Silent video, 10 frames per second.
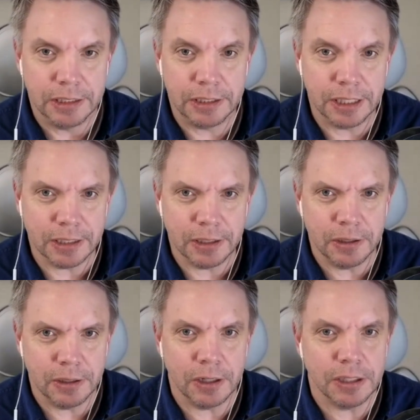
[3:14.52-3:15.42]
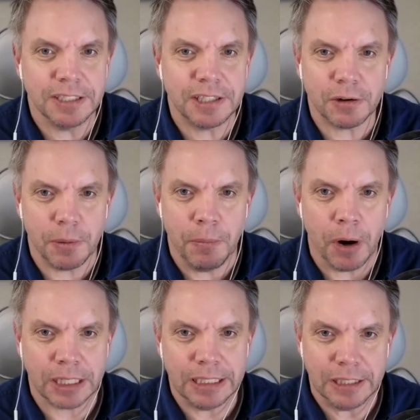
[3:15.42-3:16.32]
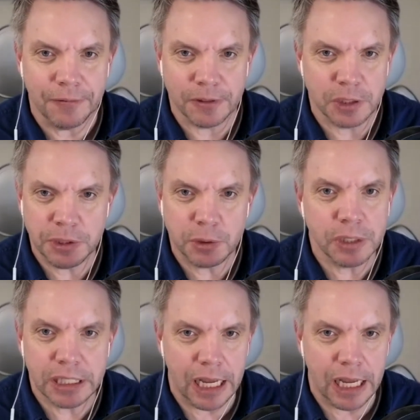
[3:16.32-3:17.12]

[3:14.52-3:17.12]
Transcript: Is there a market difference between